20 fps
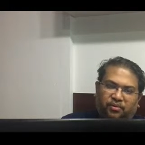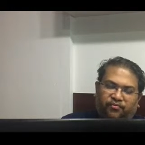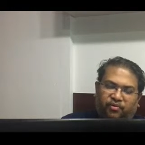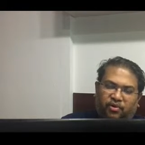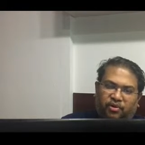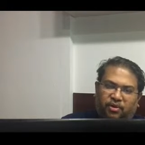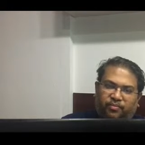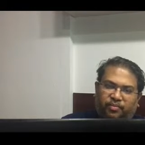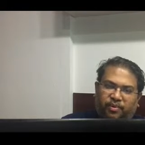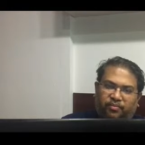
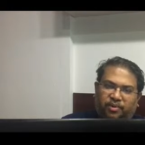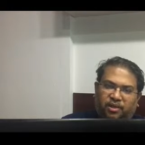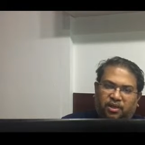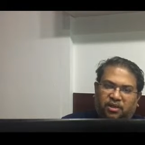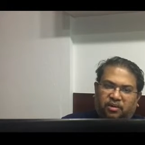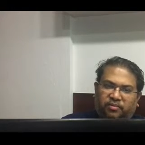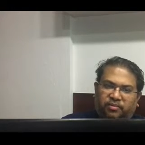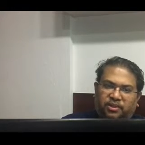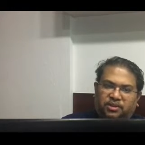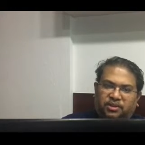for the
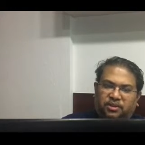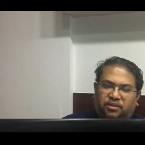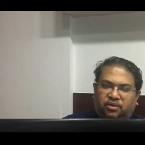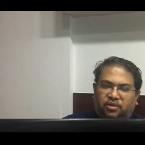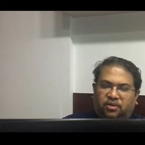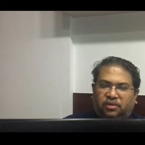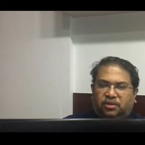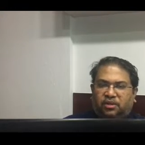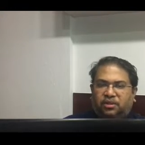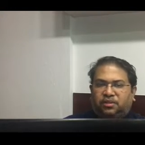public comments and
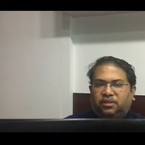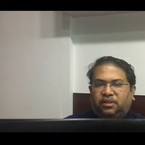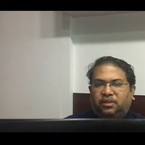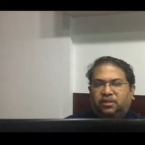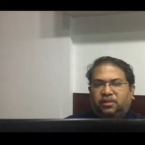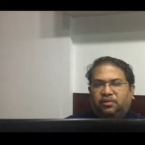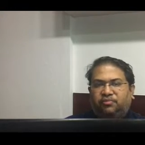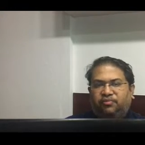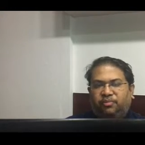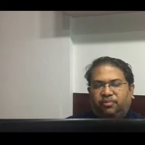all, and
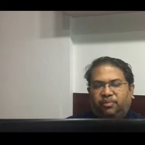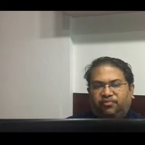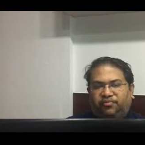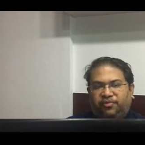then it will